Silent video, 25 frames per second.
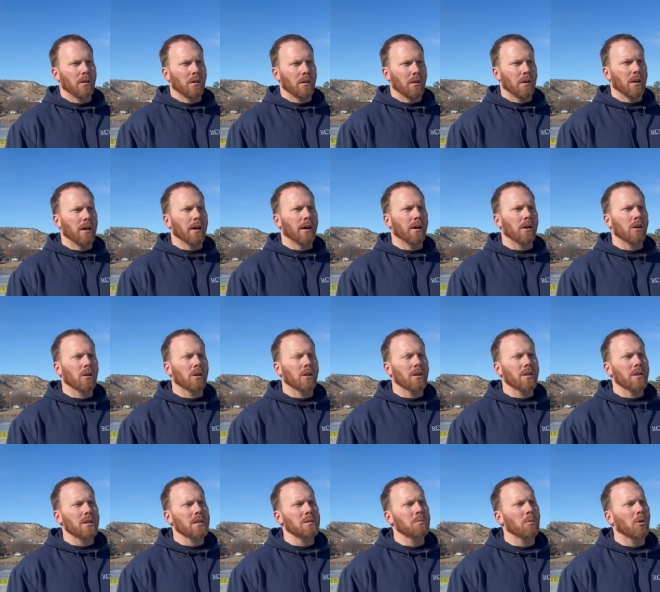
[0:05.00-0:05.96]
Yeah, early
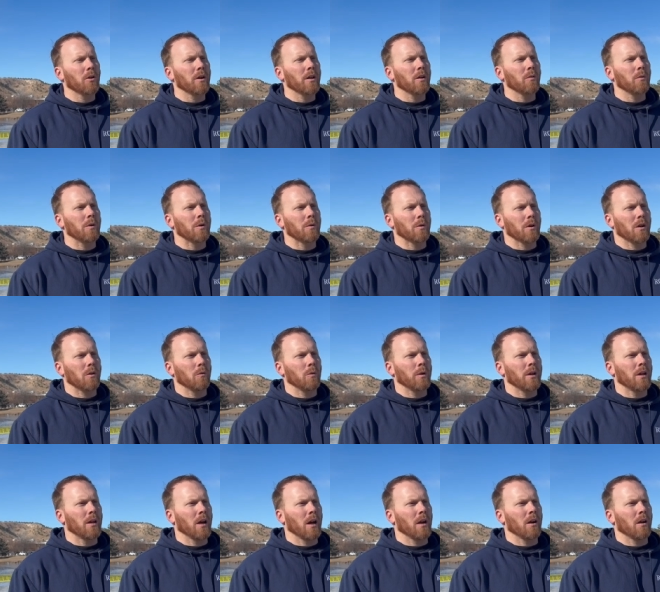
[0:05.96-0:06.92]
this morning we were we
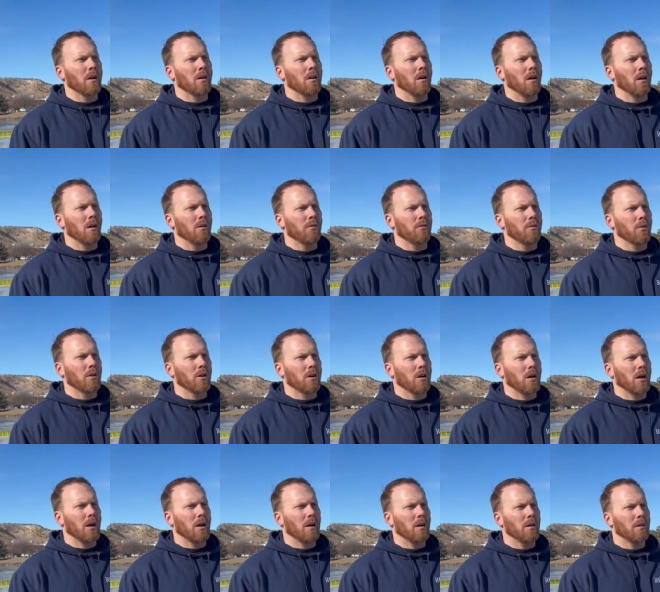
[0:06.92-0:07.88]
got a call for
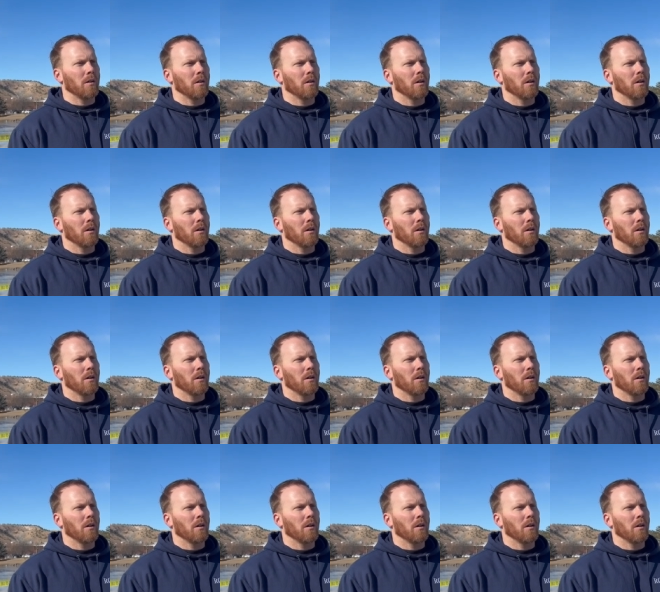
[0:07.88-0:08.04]
a,